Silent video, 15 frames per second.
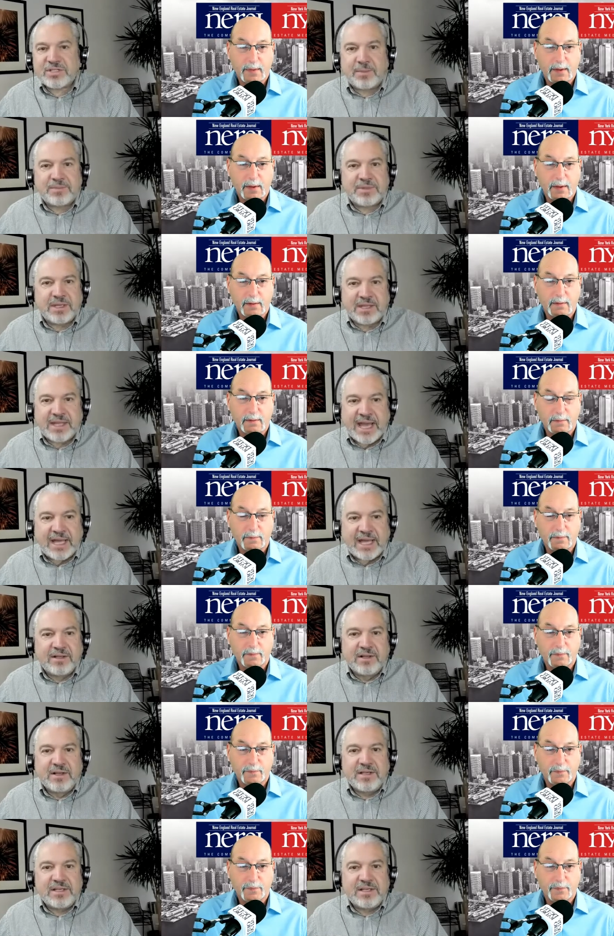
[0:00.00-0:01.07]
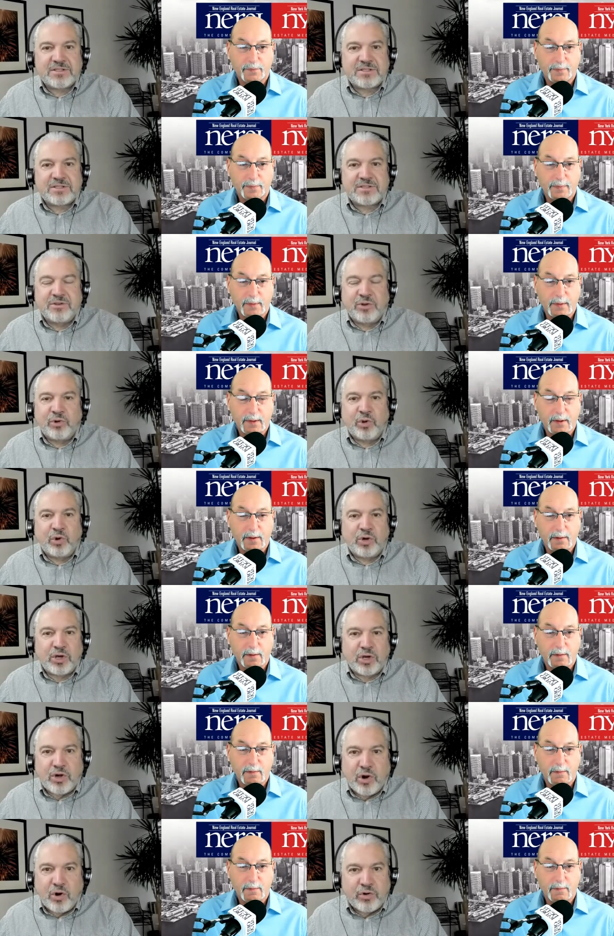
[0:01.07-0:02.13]
Speaker 1: something that is no
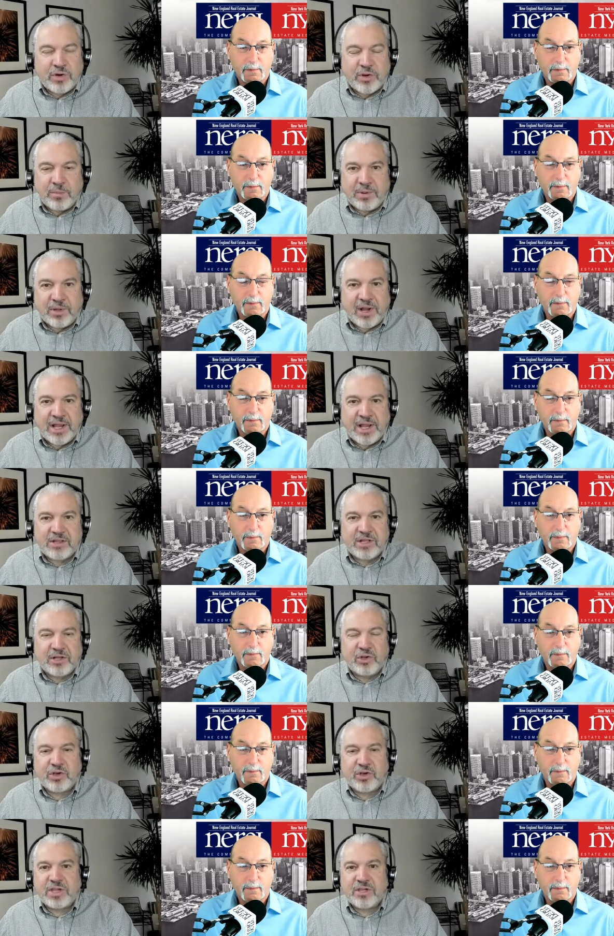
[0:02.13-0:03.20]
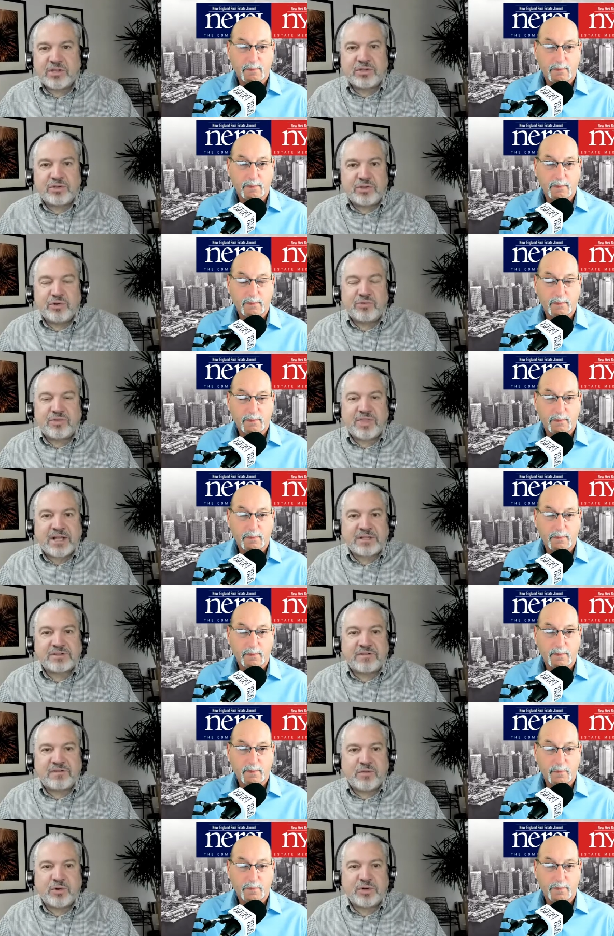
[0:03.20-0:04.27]
longer code compliant. They're looking at the
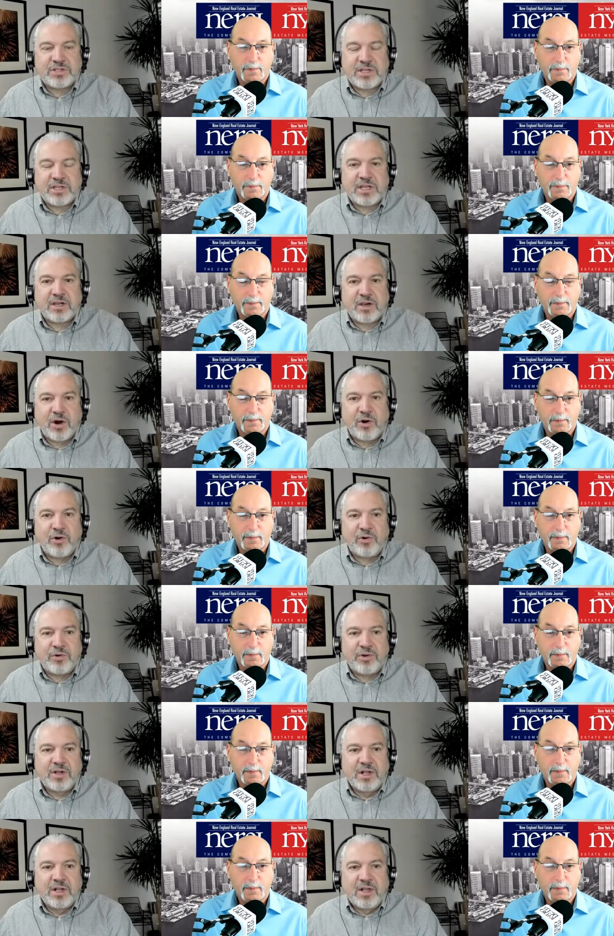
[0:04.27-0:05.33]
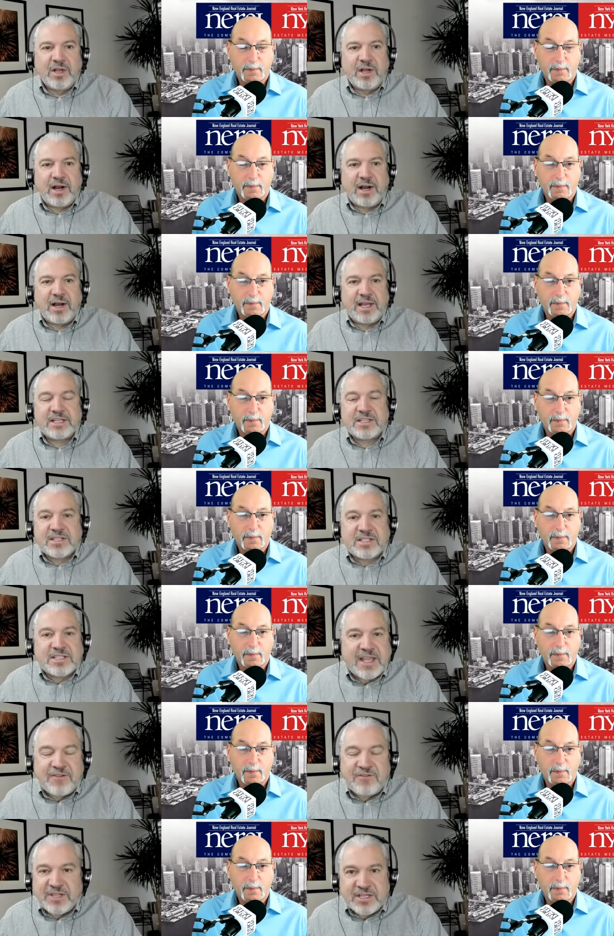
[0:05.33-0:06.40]
2014 code. Uh, it's a
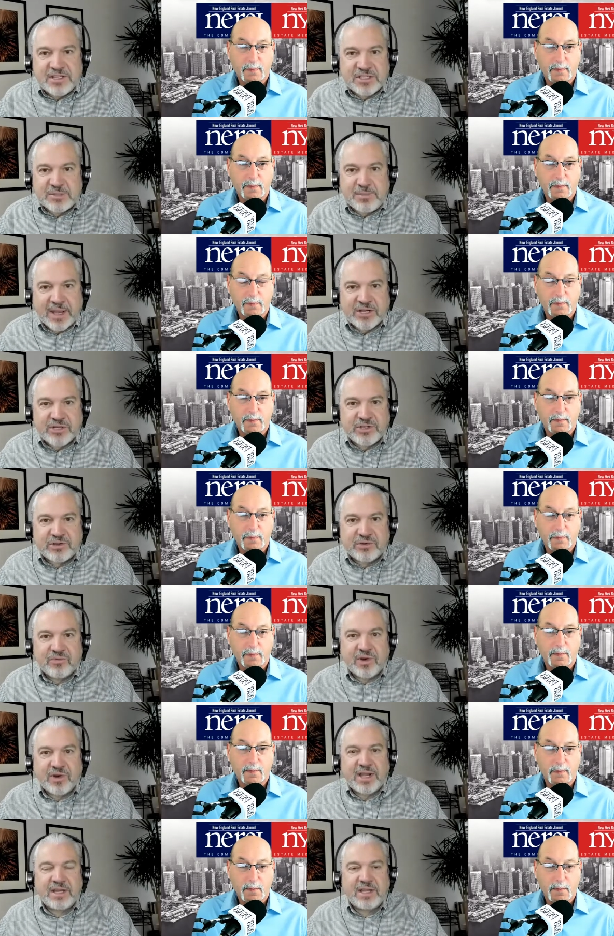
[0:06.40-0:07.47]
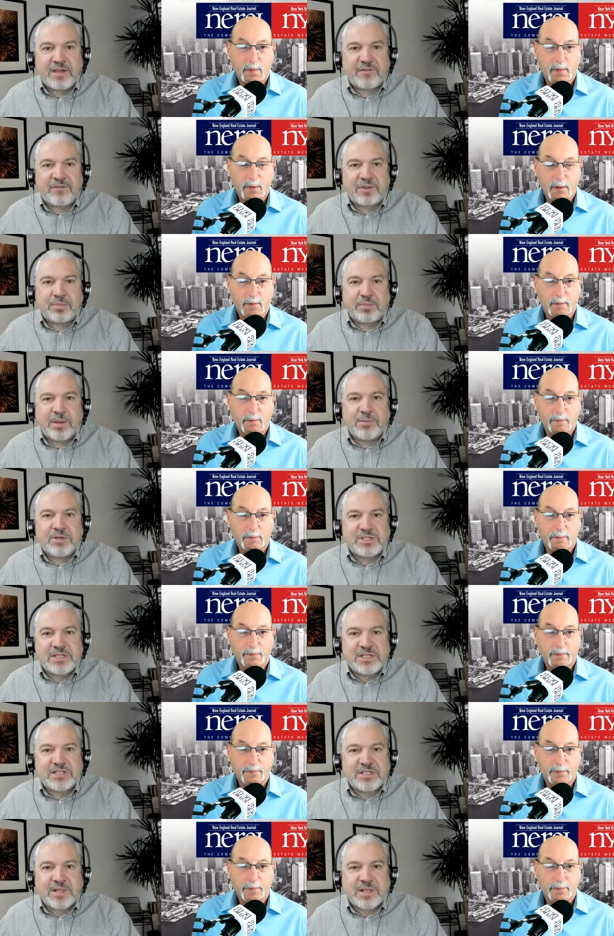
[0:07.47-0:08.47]
safety inspection, right? If the plumber sees